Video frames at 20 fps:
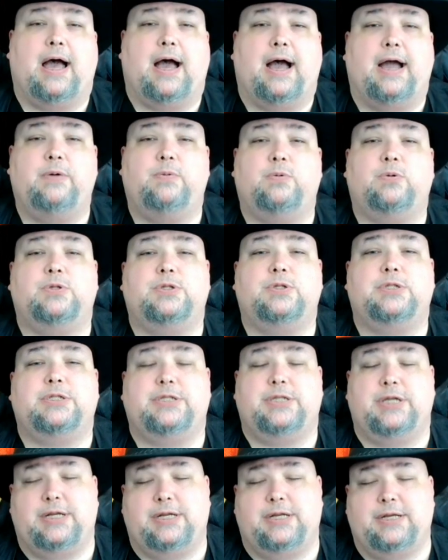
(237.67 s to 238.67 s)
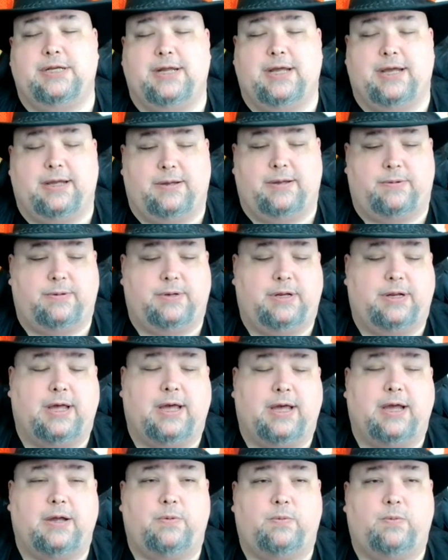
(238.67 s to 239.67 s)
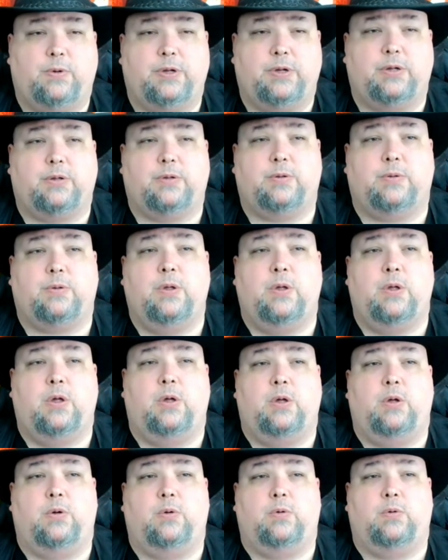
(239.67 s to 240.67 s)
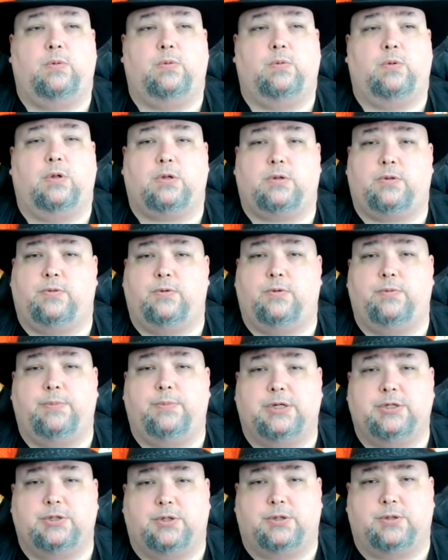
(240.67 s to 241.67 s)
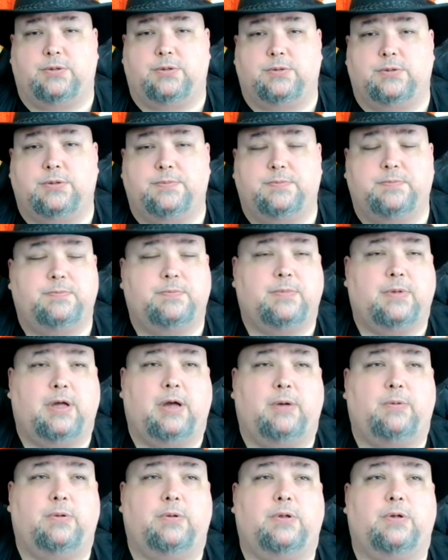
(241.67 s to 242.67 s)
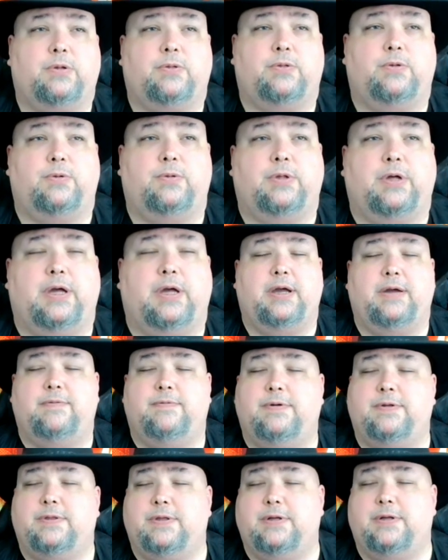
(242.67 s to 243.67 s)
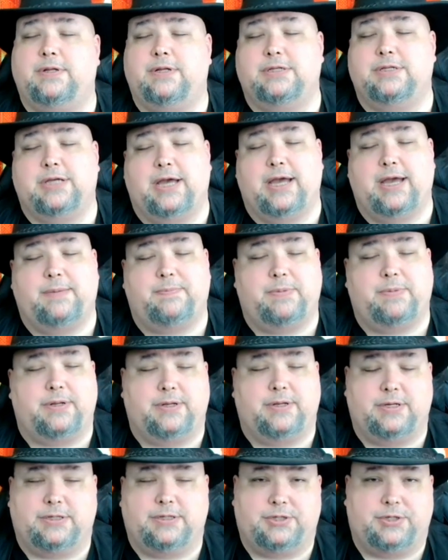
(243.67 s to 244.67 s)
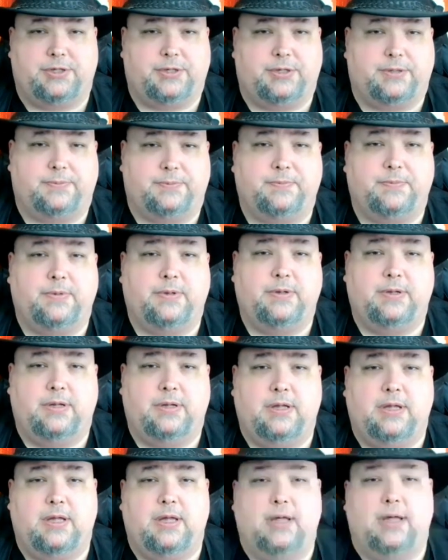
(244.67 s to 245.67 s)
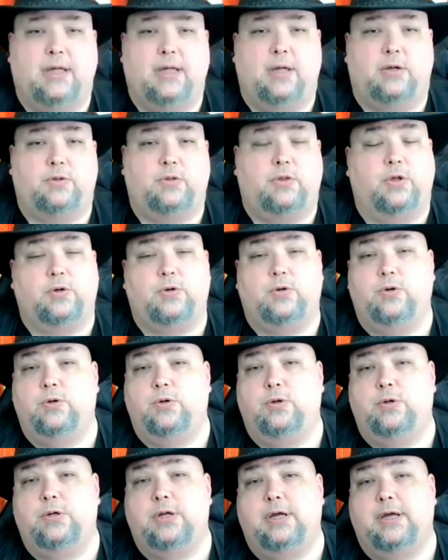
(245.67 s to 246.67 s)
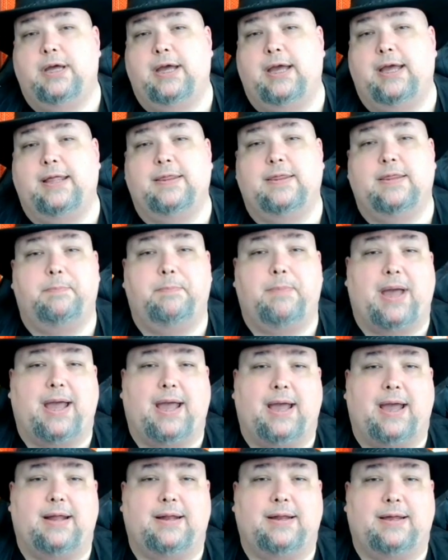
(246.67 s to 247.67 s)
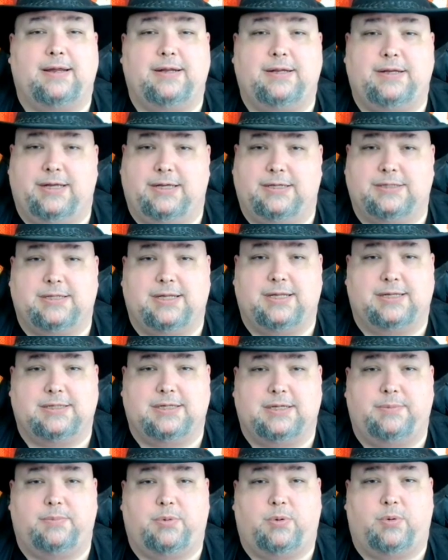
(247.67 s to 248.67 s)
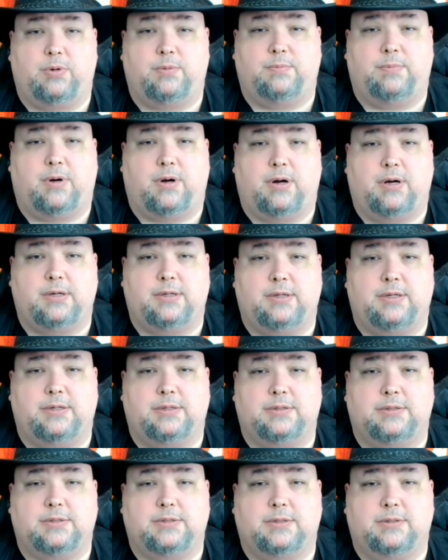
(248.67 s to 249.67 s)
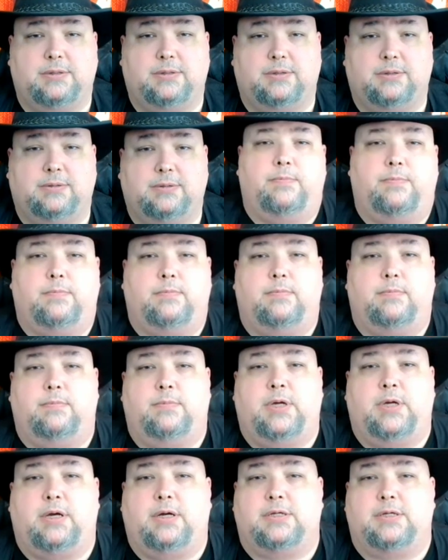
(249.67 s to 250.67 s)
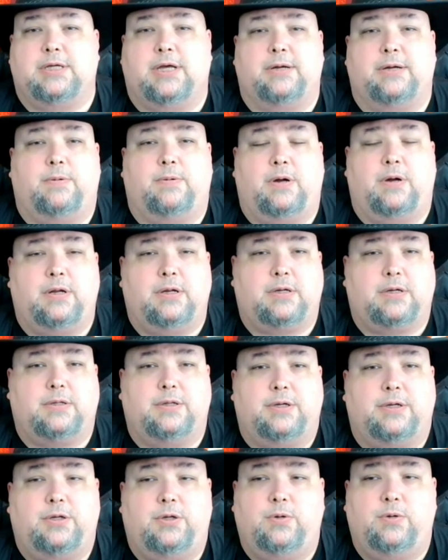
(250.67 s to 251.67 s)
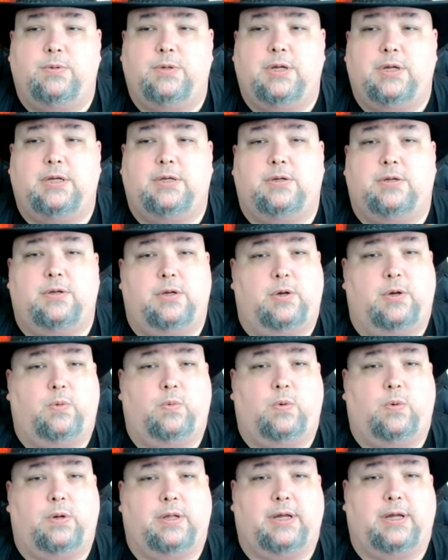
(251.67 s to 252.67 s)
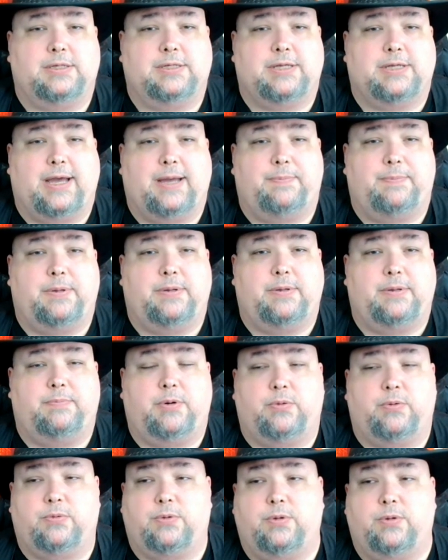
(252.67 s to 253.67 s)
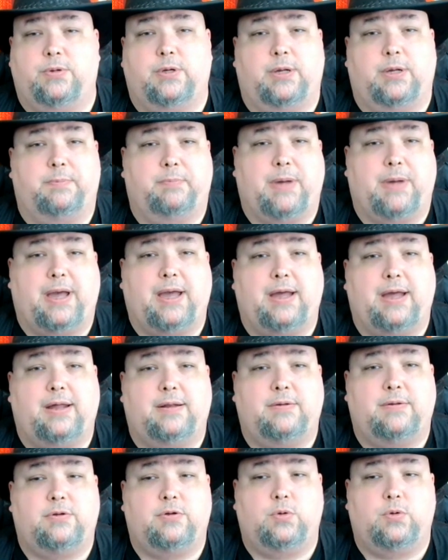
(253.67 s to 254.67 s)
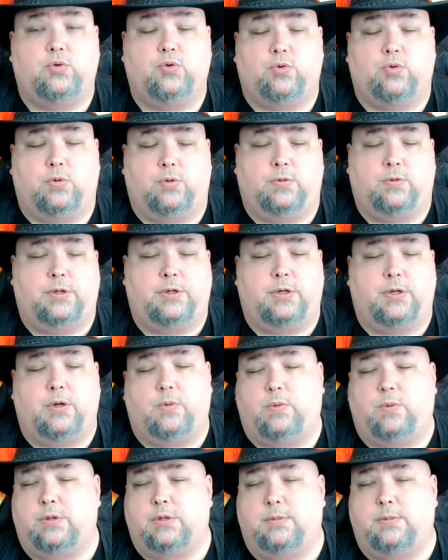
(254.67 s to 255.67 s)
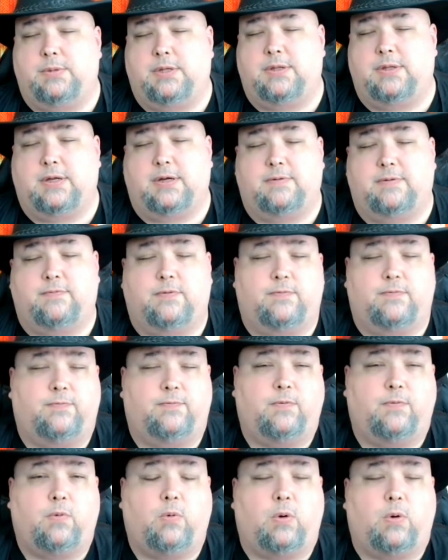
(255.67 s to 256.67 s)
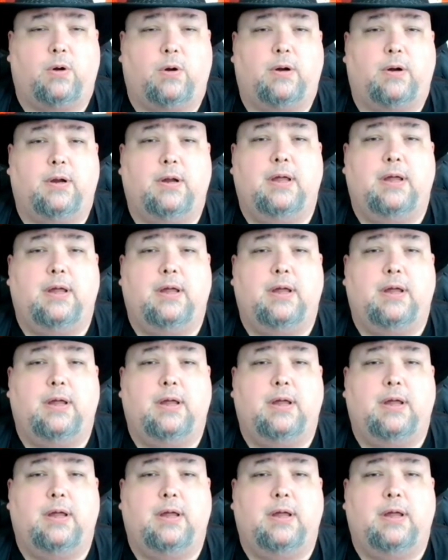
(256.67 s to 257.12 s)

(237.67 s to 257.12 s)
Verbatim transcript: I will sit down and I will look through my journals. I will look through everything that's happened this year, the good and the bad. And yes, that's an important part of this. Because ironically, you need to know what has happened, both good and bad, to truly know what to be thankful for.